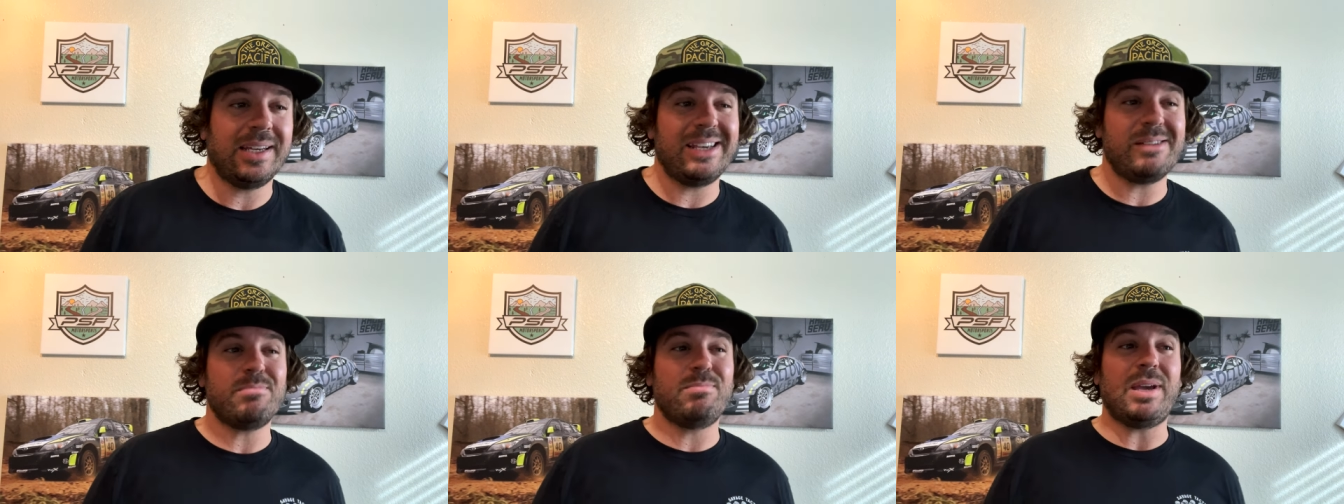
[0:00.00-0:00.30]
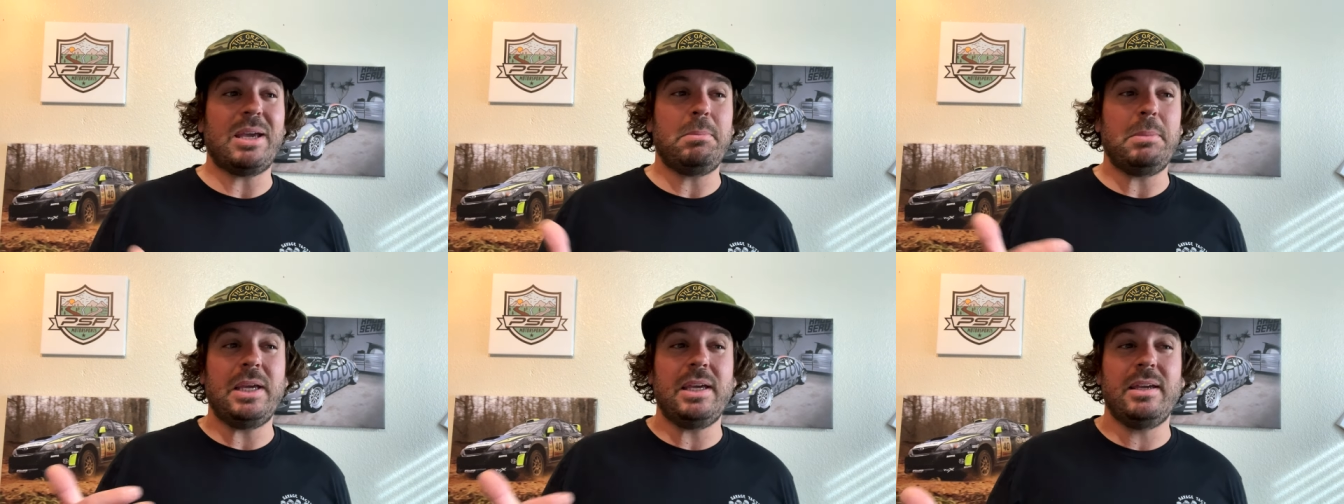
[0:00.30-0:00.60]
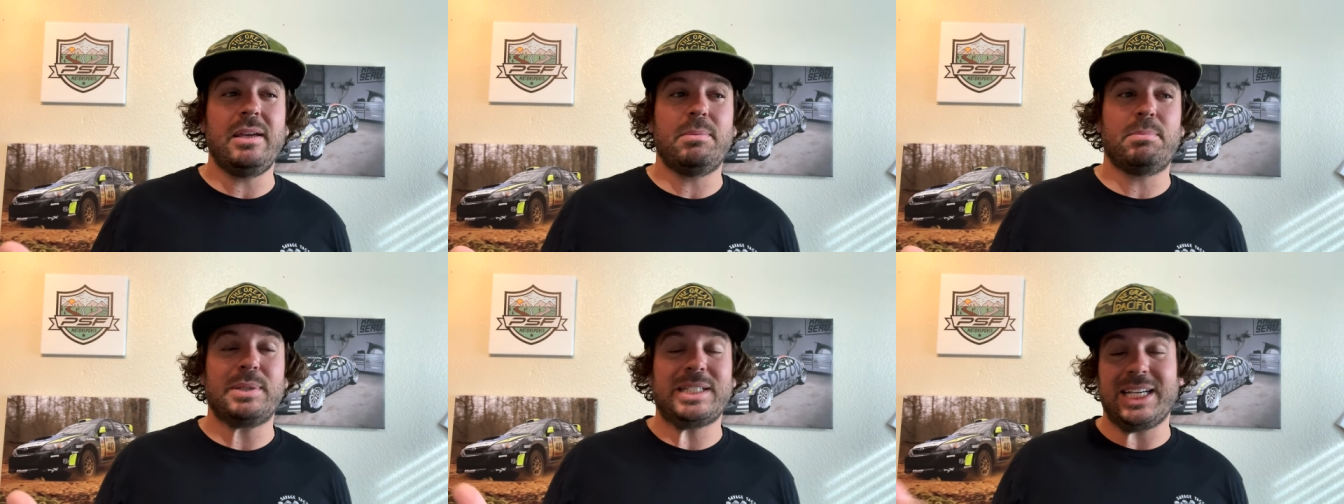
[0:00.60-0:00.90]
It may
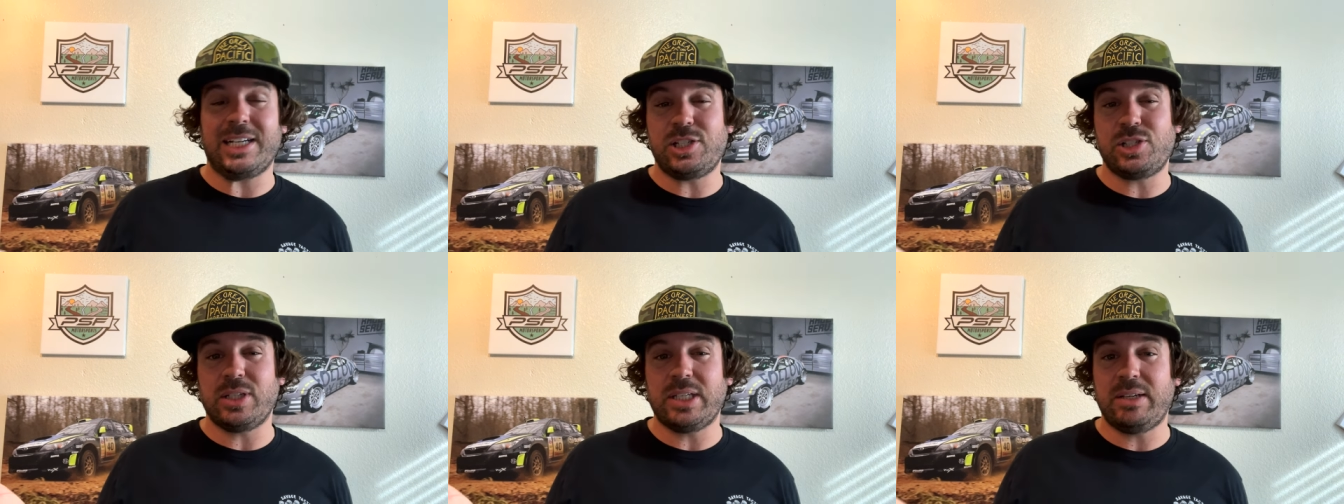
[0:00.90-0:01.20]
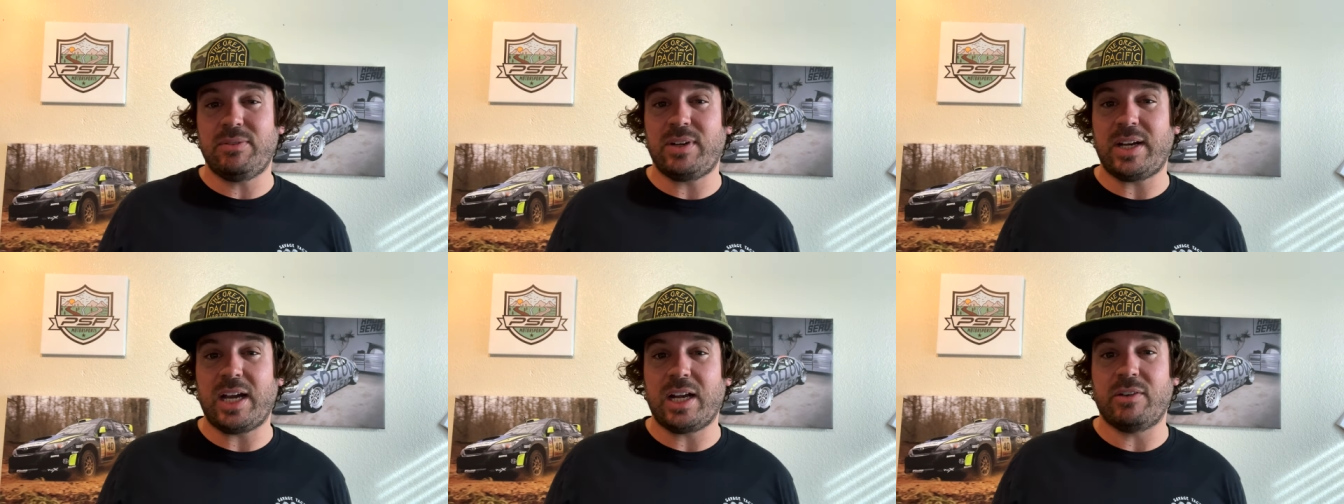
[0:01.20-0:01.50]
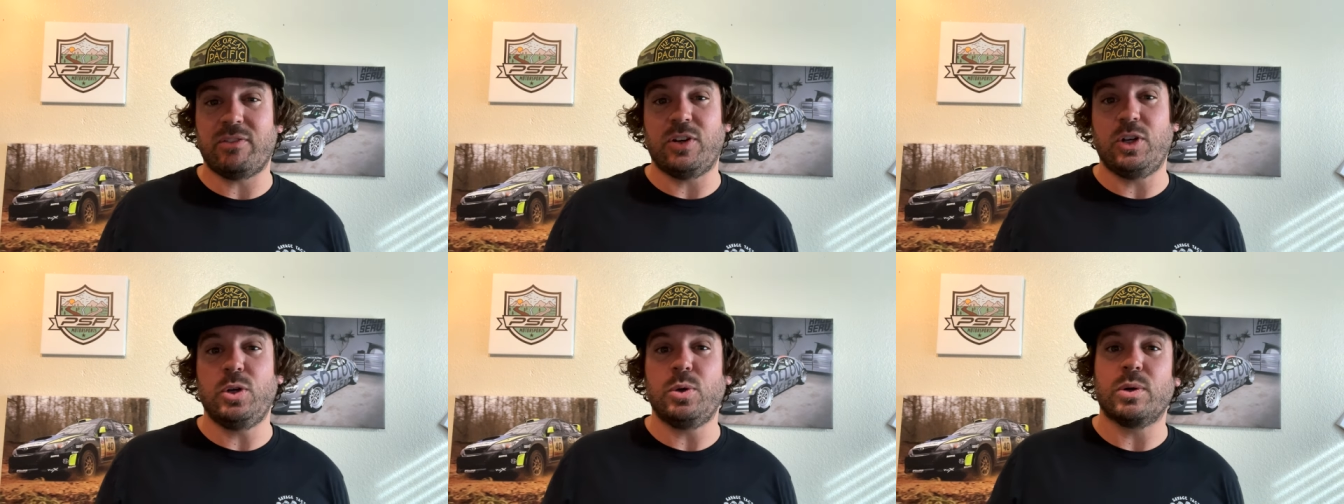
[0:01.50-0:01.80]
be potentially even out
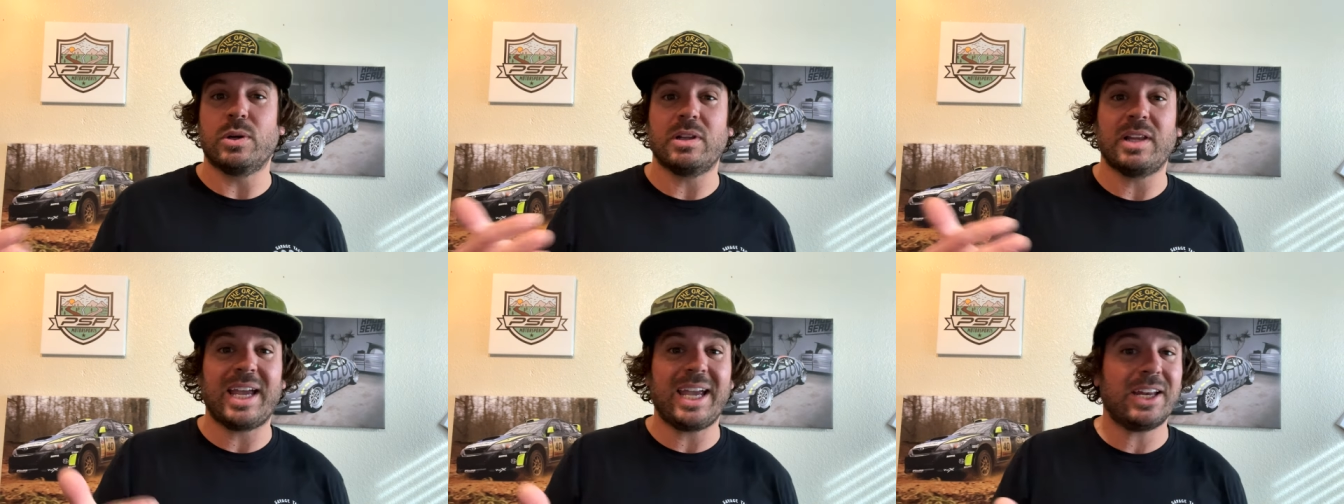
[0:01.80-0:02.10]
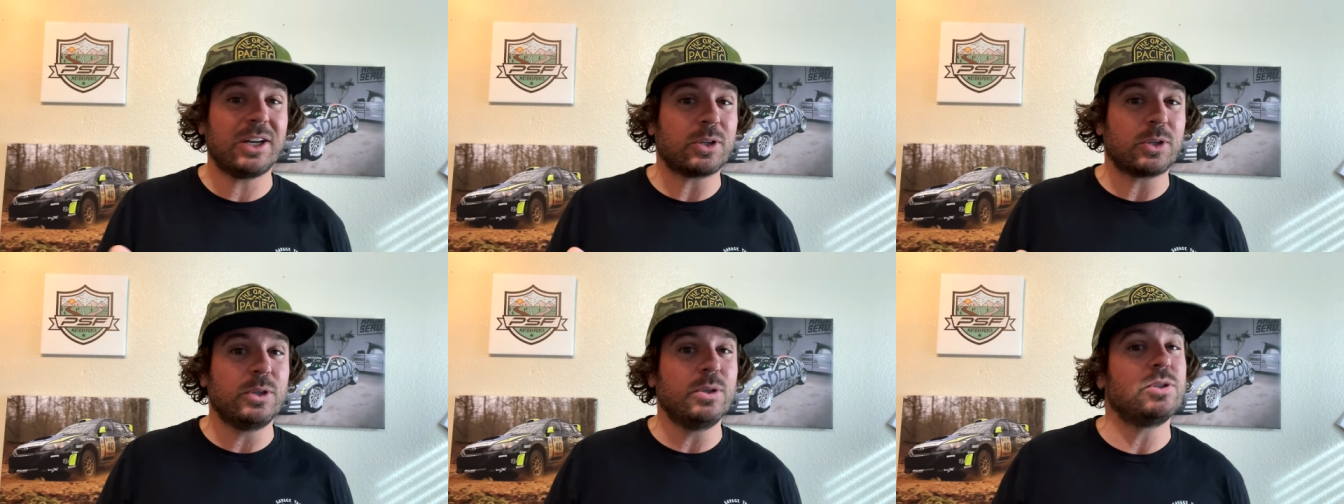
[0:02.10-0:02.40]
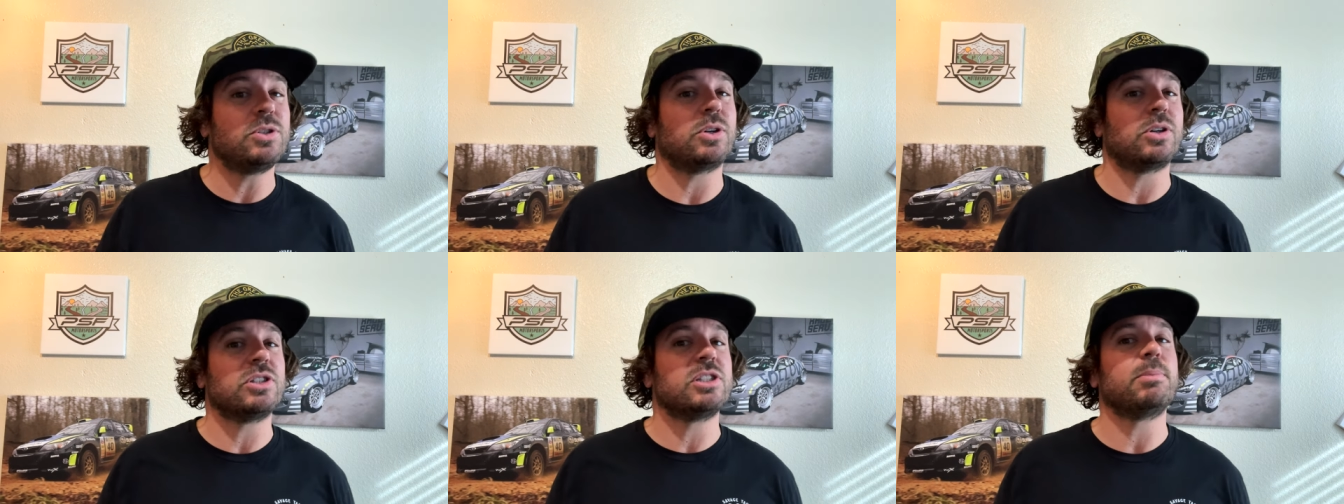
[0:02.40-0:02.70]
of a newer Land
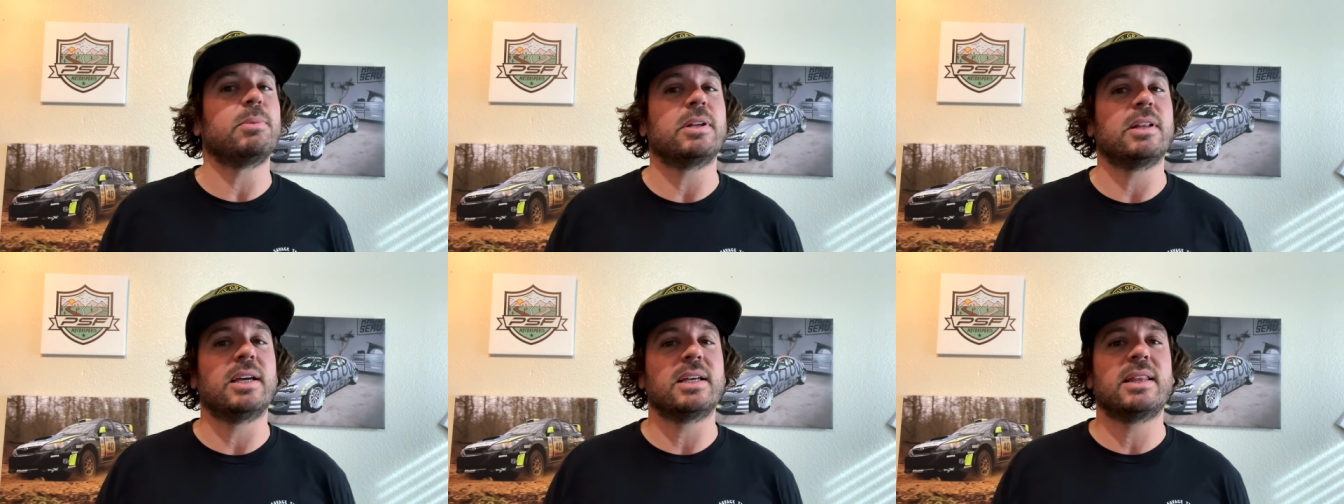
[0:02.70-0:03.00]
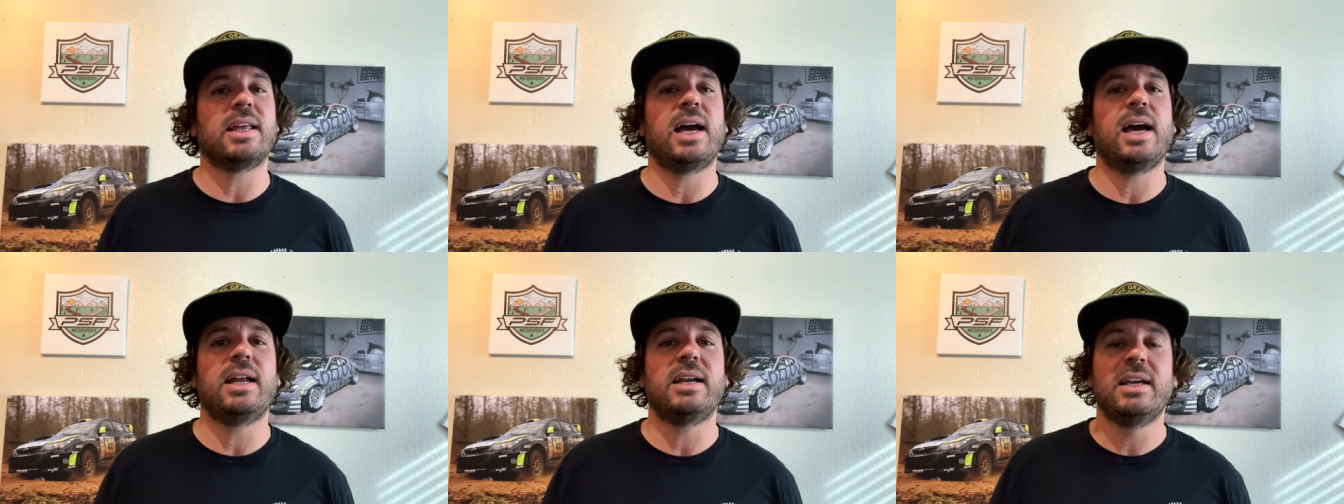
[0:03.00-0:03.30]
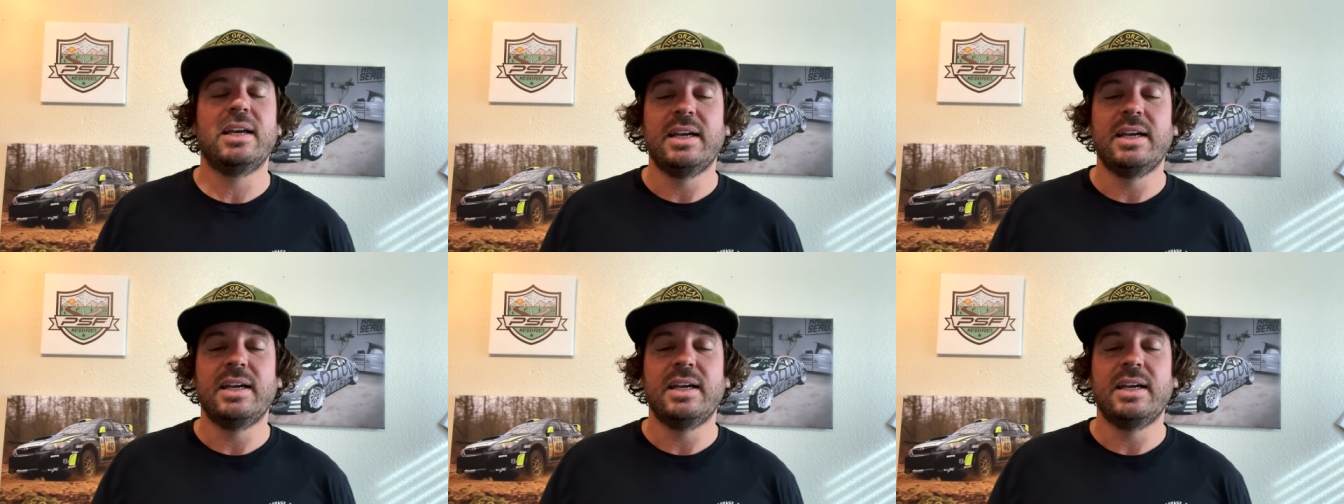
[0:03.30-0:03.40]
Cruiser or something like that.